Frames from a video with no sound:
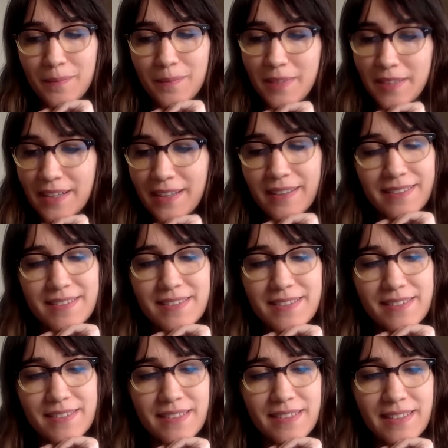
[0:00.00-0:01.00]
Yeah,
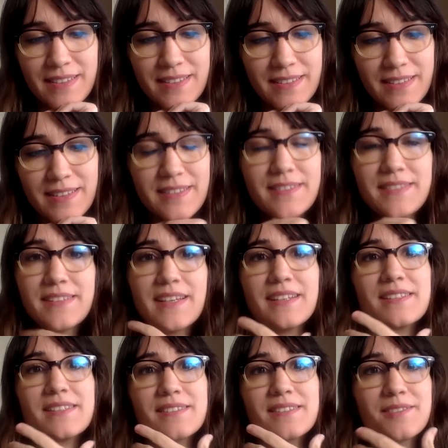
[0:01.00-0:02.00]
it's
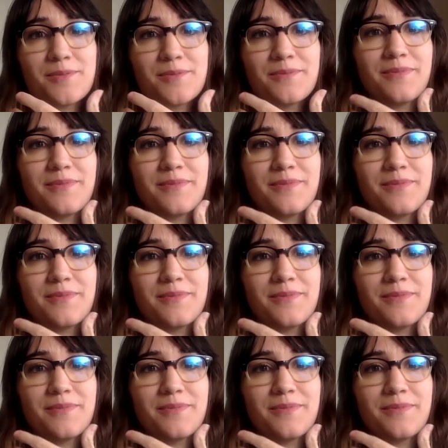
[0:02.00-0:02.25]
just